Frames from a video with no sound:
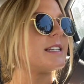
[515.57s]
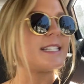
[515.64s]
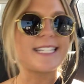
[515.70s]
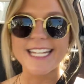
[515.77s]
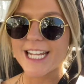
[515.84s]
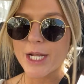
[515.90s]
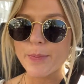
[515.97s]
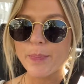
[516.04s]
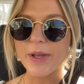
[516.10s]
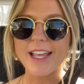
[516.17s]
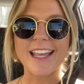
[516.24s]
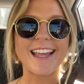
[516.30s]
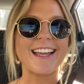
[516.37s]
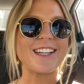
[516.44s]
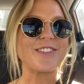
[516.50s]
deep
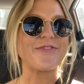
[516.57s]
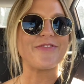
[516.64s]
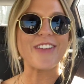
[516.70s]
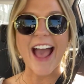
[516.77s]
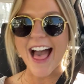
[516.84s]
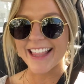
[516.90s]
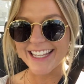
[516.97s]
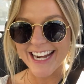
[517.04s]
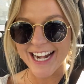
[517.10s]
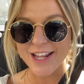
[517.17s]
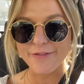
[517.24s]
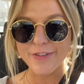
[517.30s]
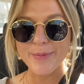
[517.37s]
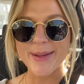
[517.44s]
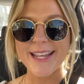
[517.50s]
and
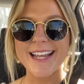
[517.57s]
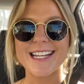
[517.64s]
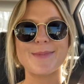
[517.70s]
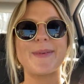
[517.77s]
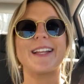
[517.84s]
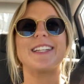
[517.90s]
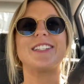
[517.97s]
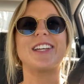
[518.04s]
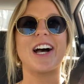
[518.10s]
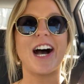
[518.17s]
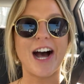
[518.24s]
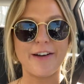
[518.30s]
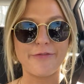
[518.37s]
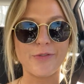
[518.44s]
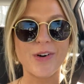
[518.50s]
validating for me. It's been a
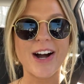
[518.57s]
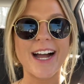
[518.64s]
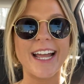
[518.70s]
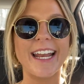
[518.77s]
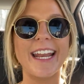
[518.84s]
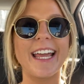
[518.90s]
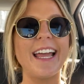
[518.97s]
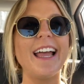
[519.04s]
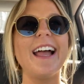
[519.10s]
tough one.